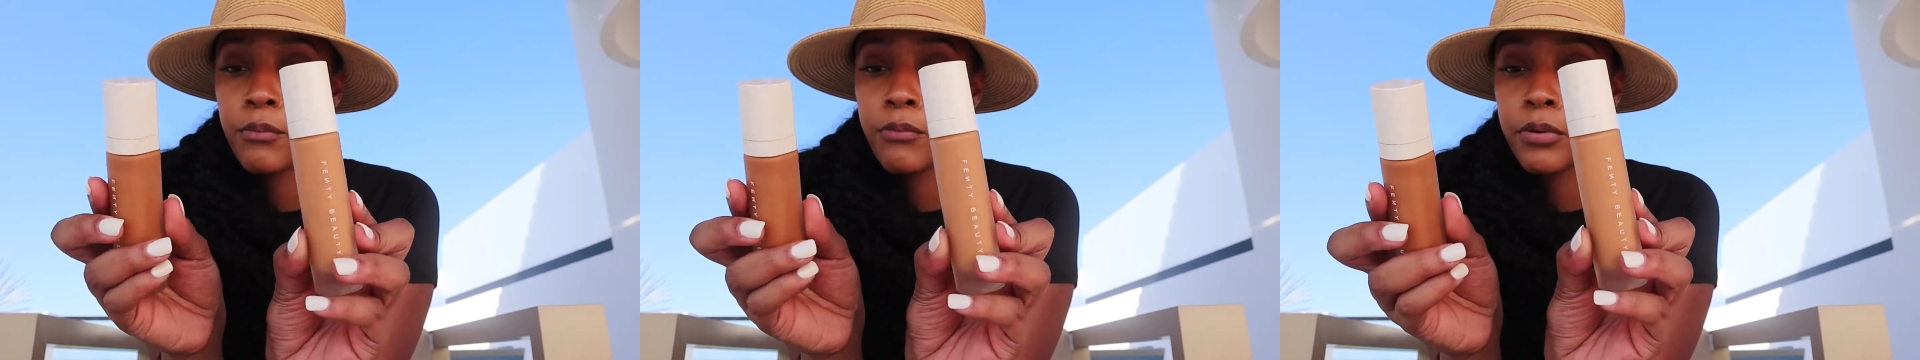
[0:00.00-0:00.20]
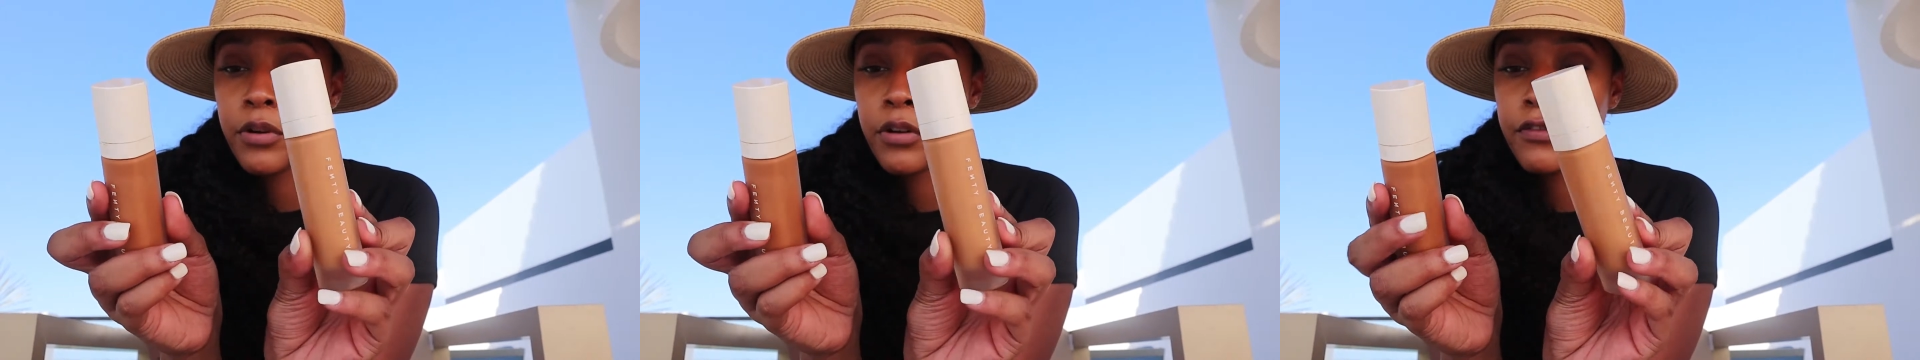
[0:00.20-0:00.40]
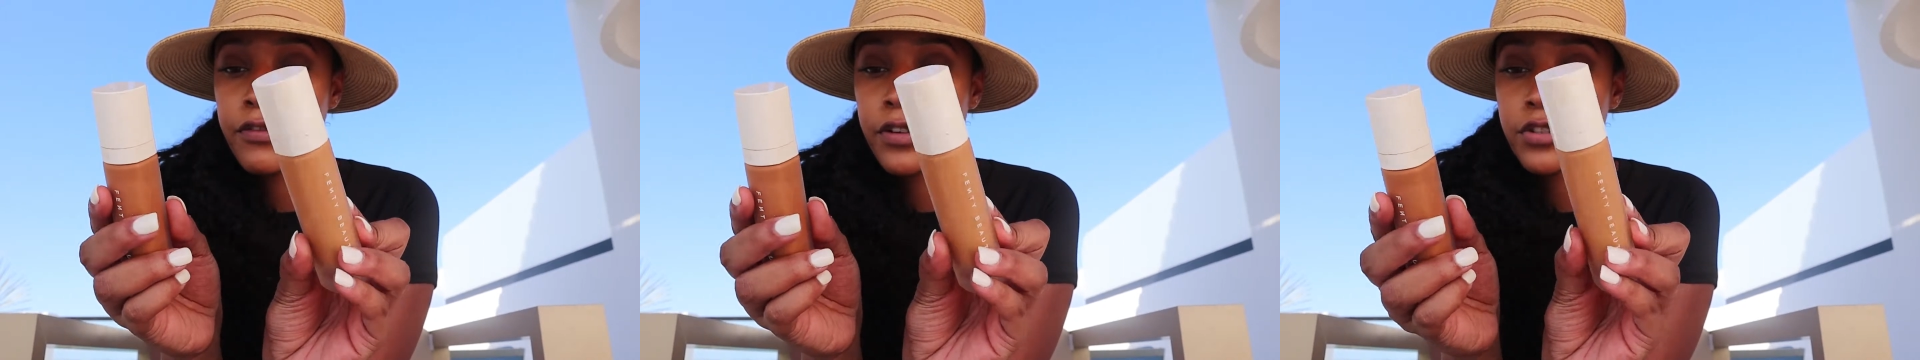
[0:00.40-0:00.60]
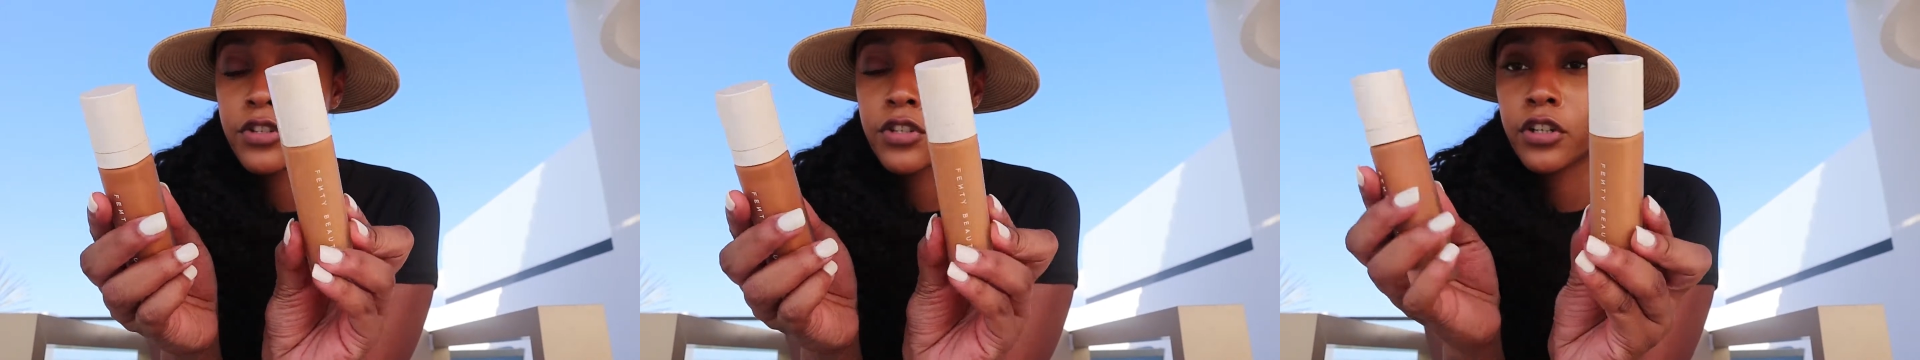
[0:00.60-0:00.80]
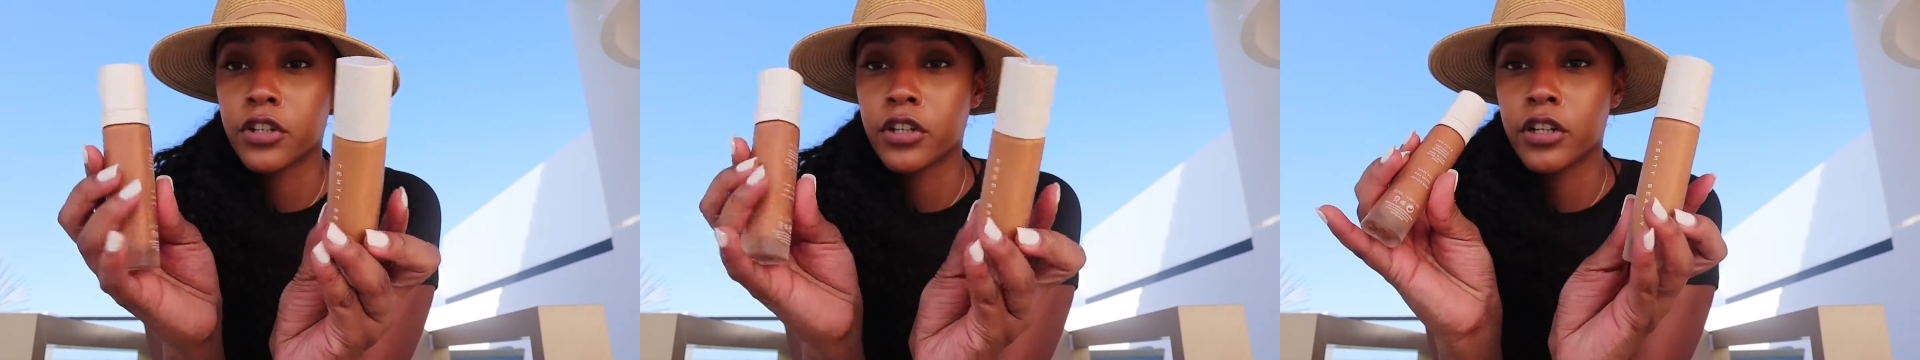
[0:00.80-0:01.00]
Pro
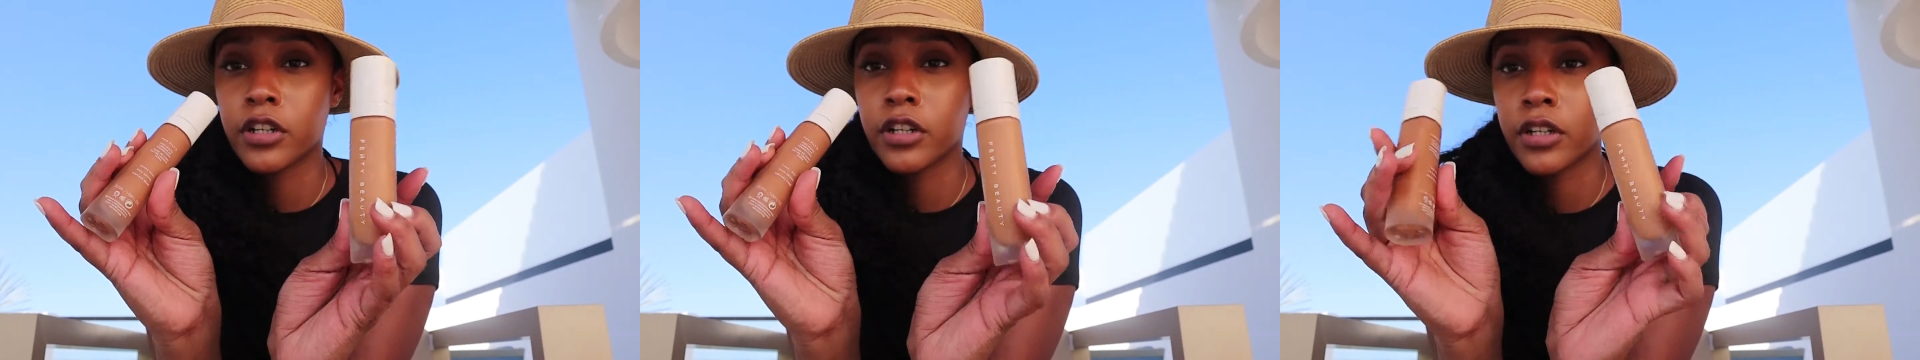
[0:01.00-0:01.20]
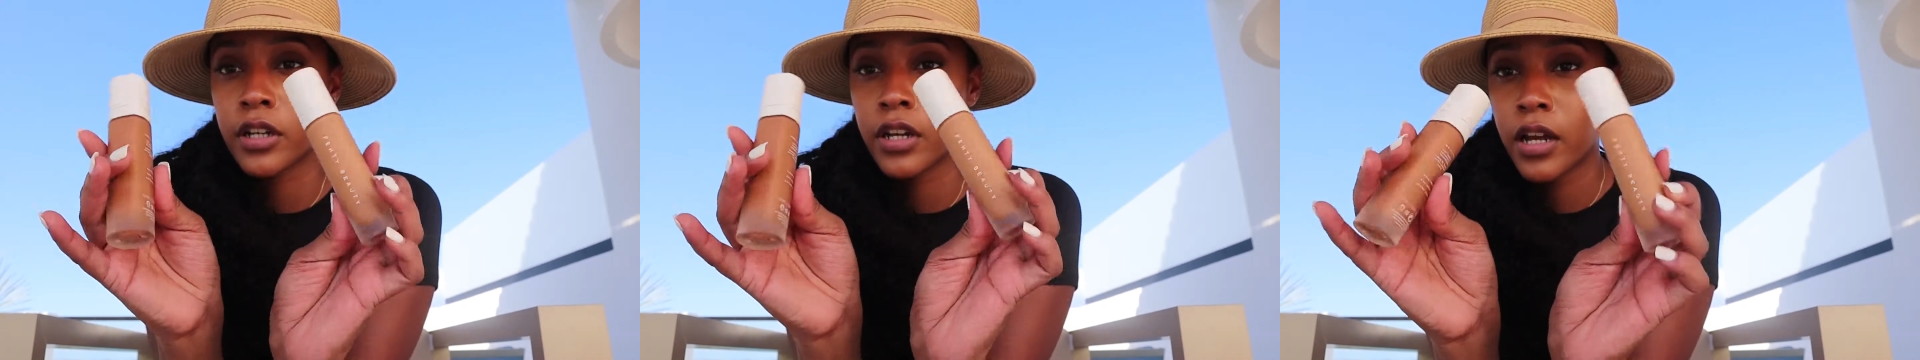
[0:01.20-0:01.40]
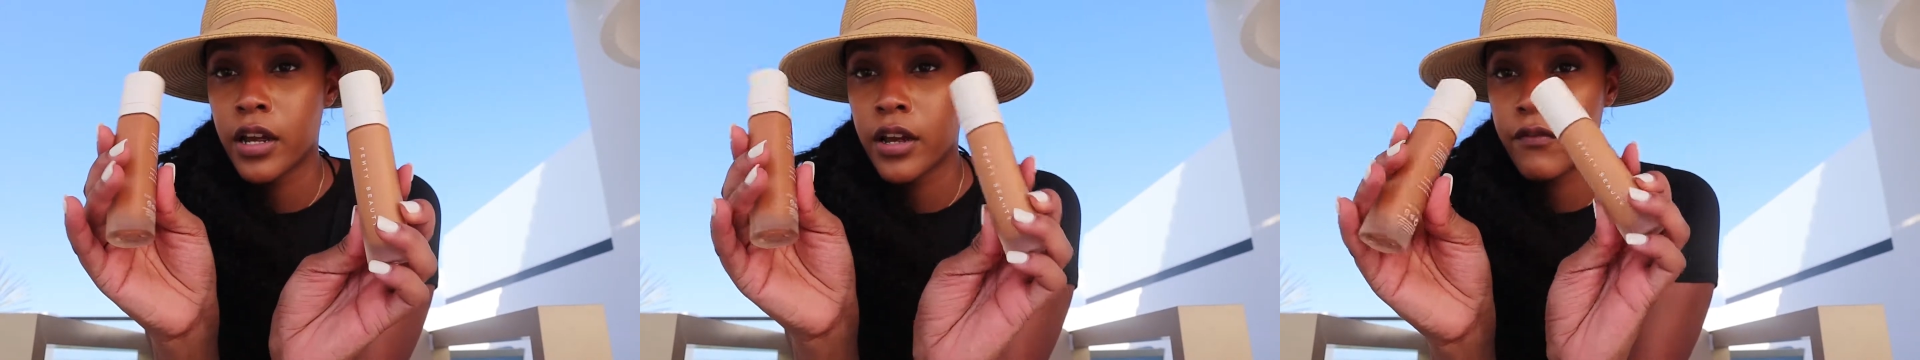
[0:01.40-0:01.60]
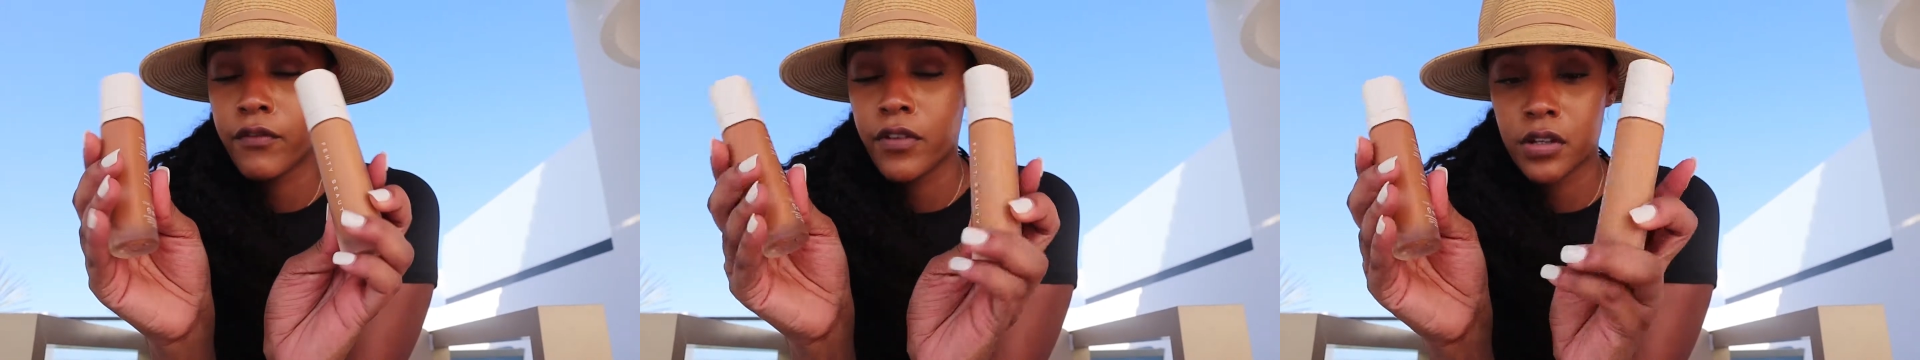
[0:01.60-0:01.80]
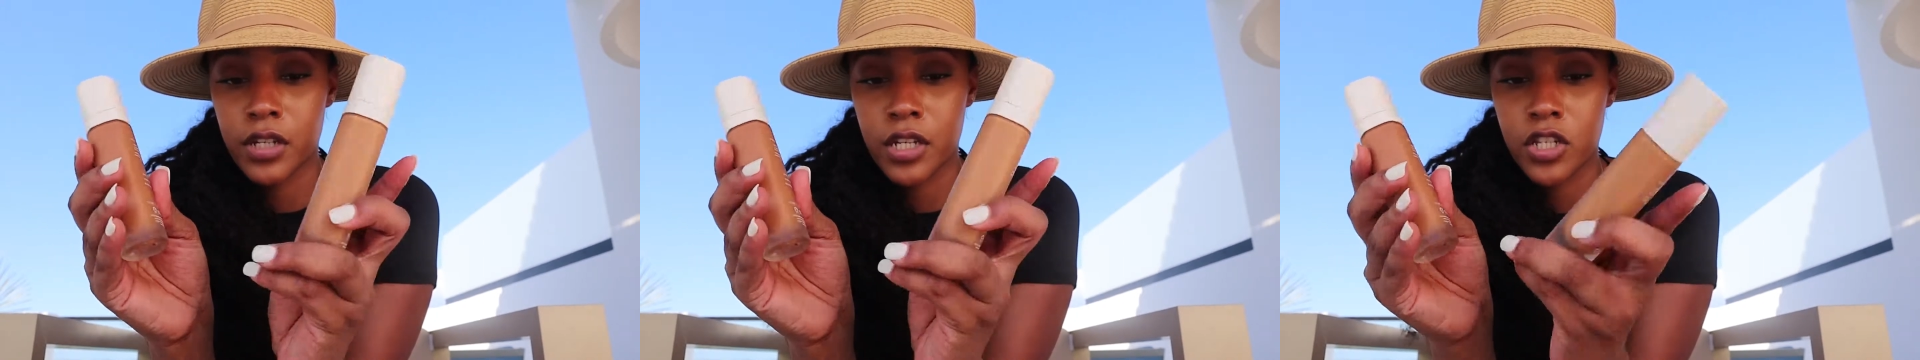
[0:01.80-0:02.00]
Filter
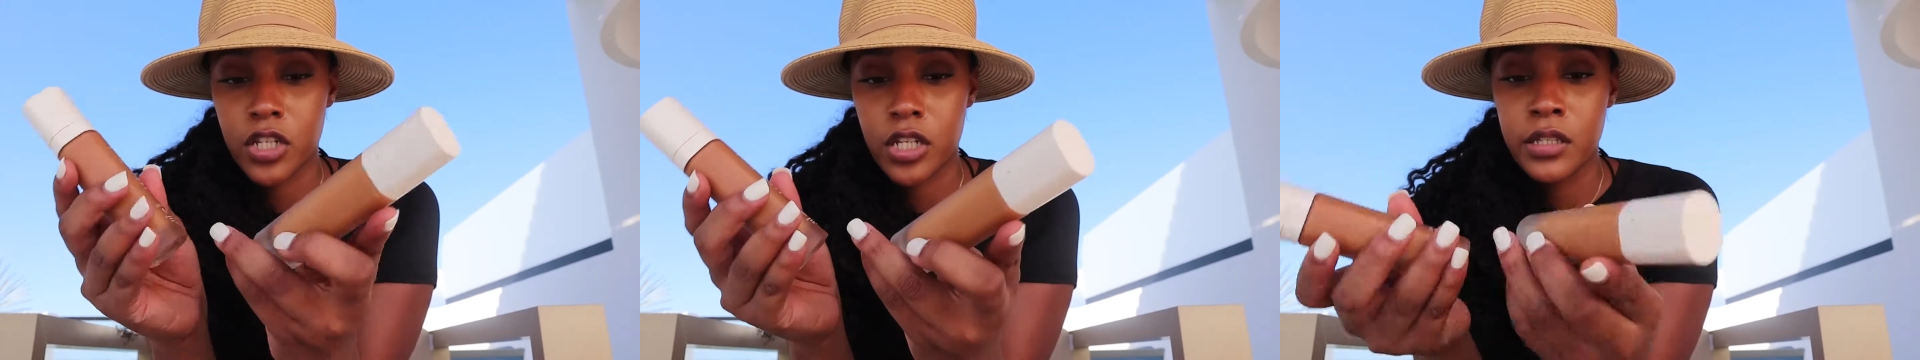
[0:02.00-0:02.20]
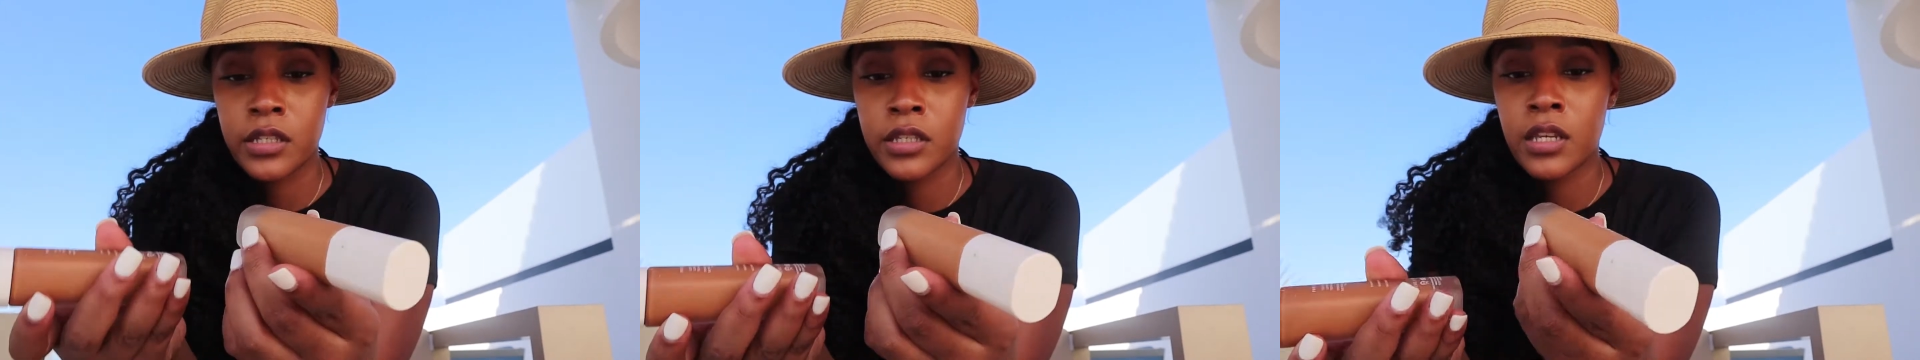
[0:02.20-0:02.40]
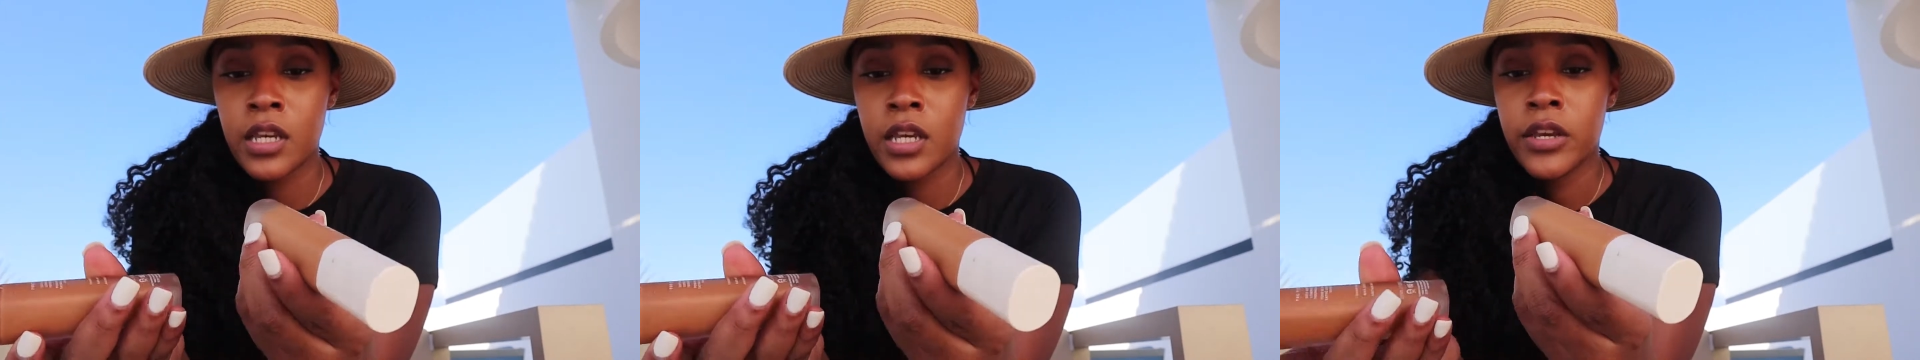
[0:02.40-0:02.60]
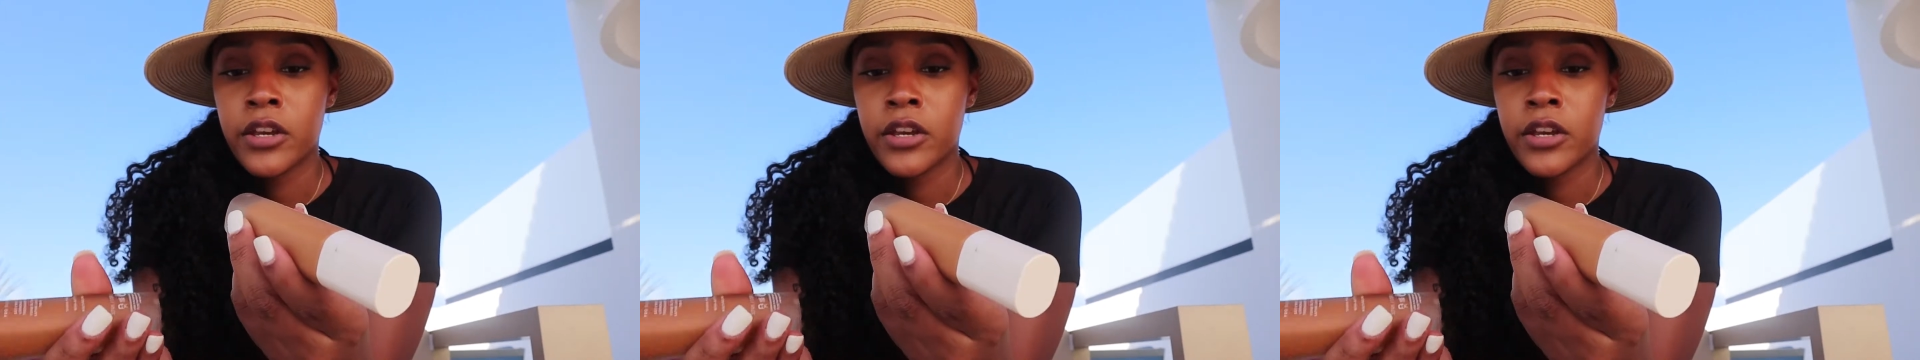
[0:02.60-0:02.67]
foundations.